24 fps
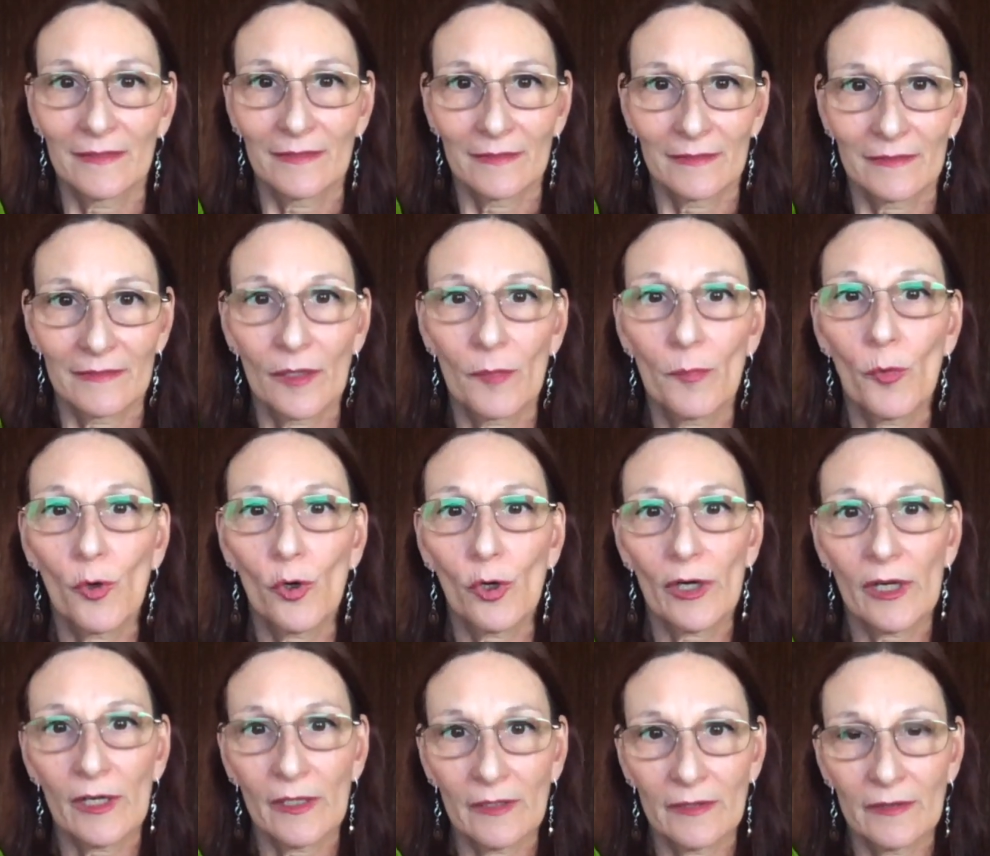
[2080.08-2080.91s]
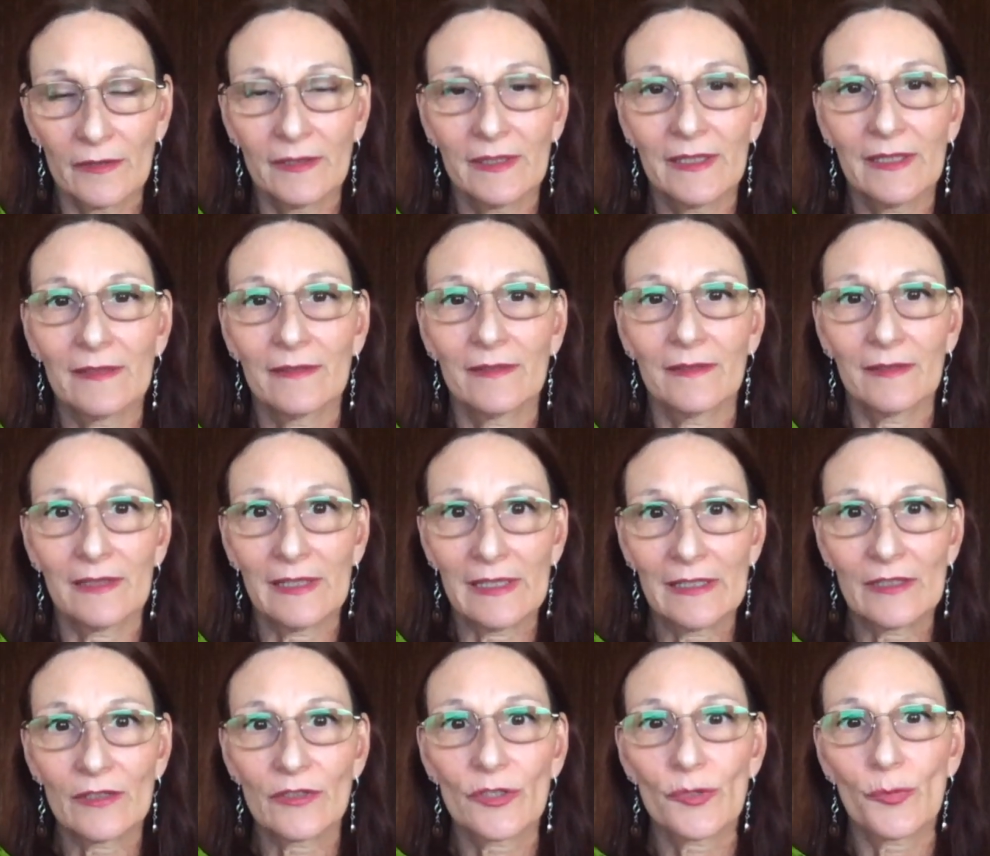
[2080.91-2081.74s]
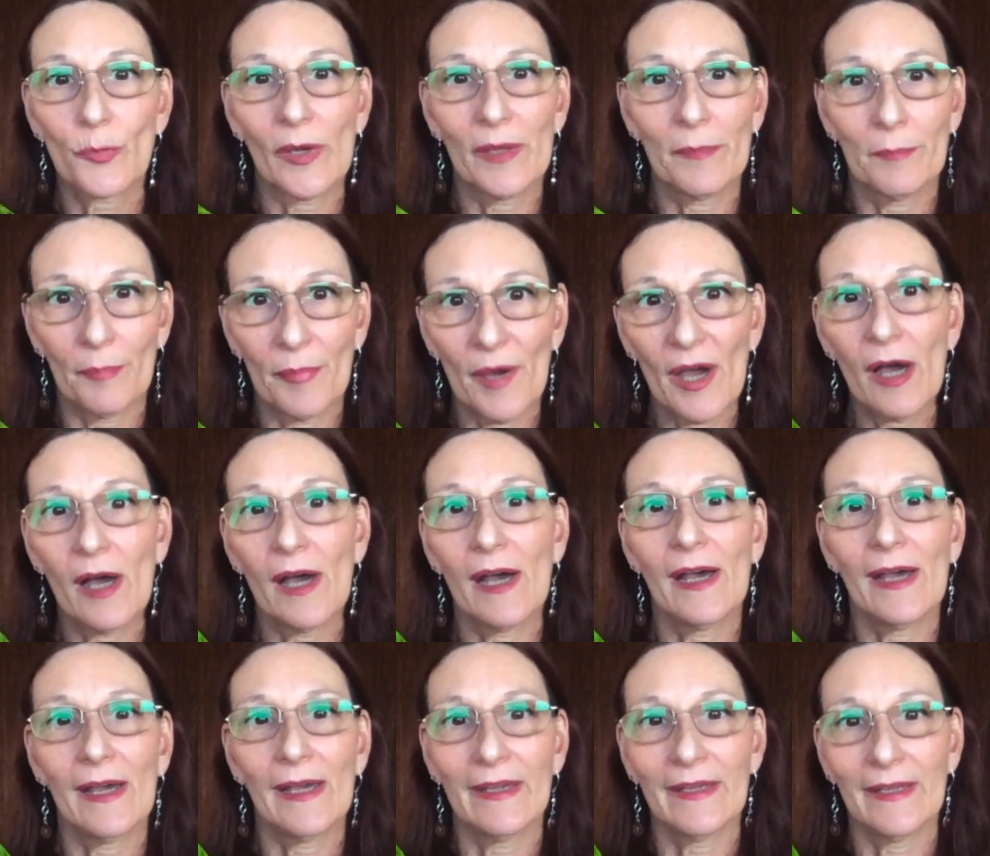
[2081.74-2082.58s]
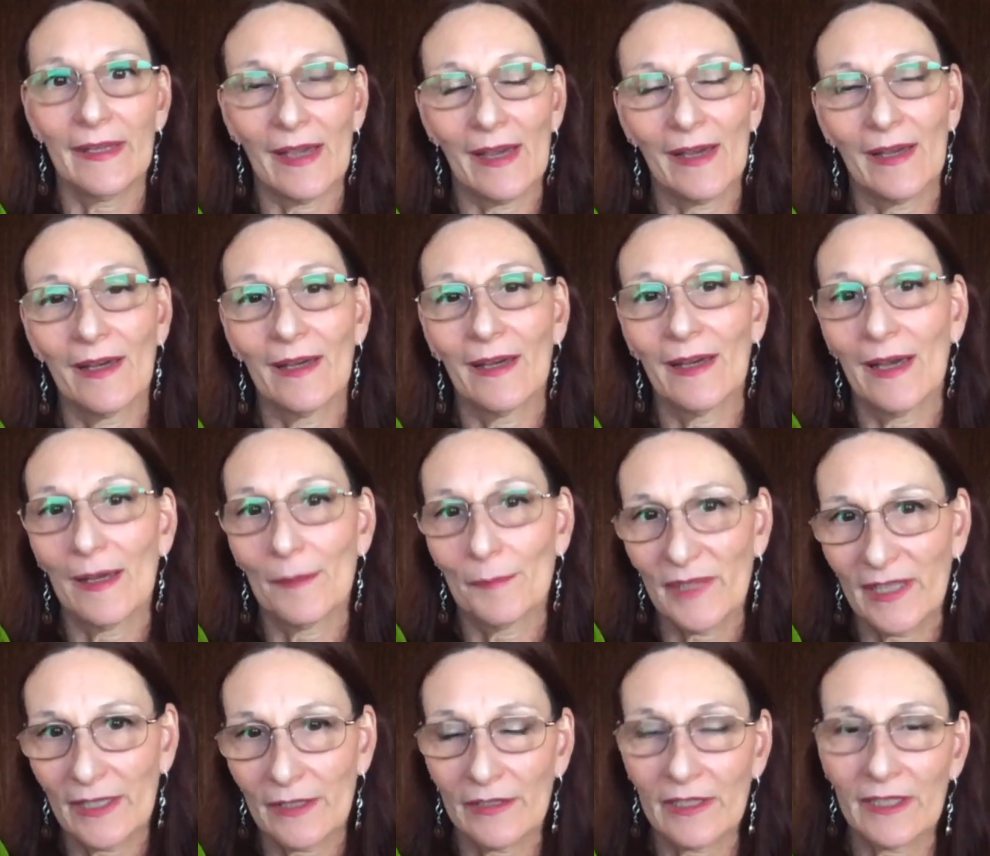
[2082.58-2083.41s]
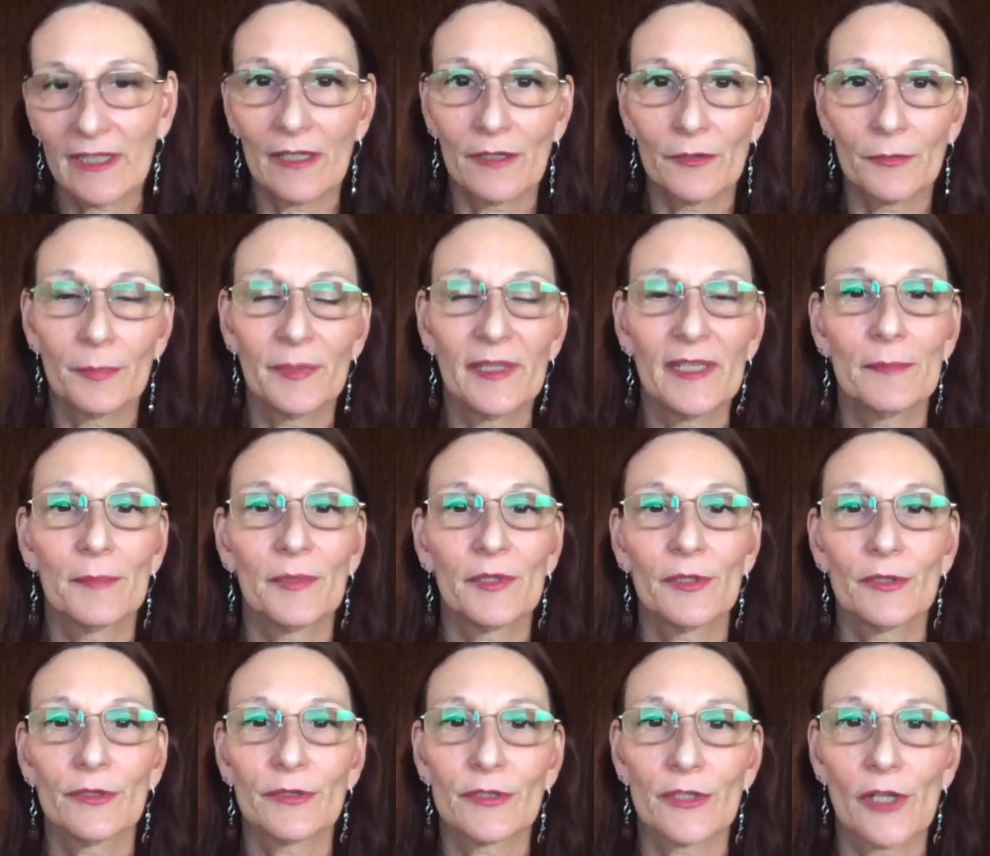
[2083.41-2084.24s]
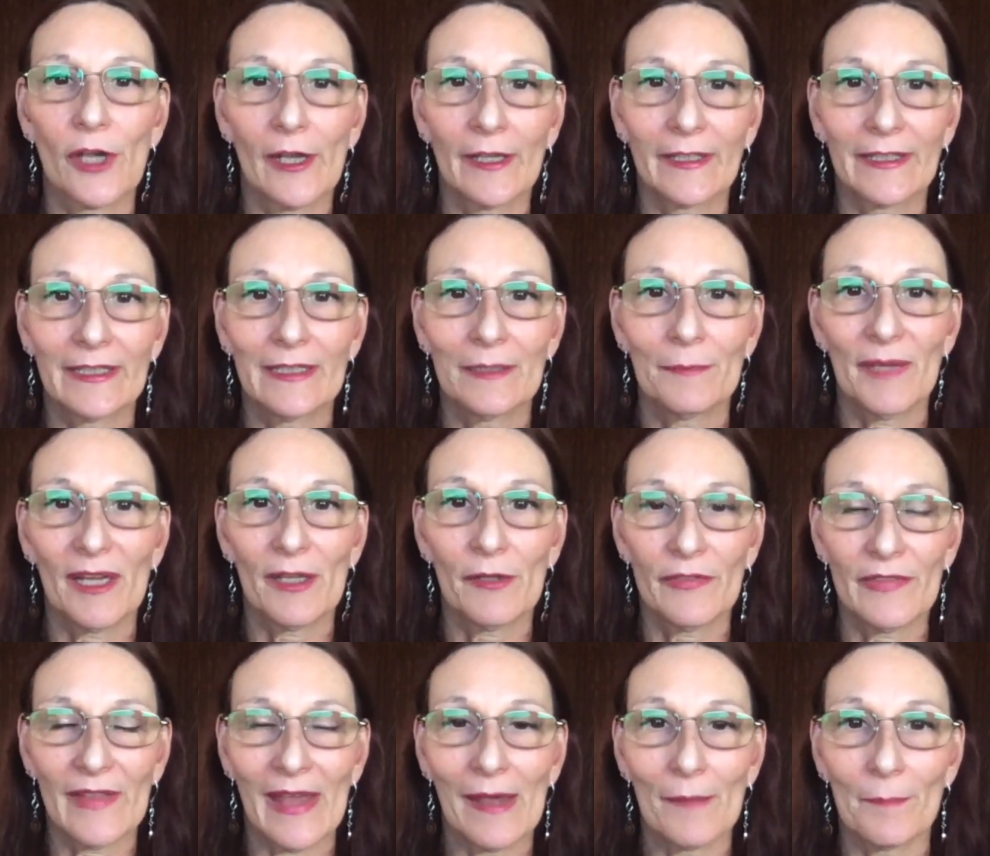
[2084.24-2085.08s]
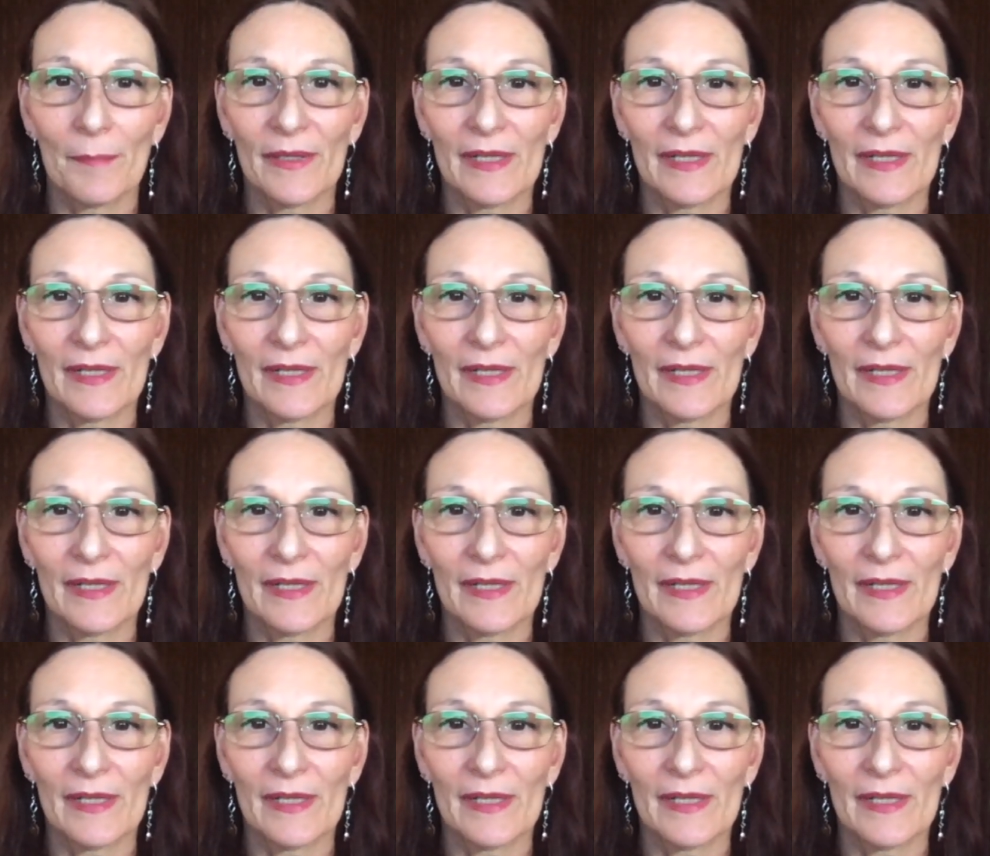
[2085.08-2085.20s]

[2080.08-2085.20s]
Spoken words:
the more years went by, I'm hearing other people talking about that.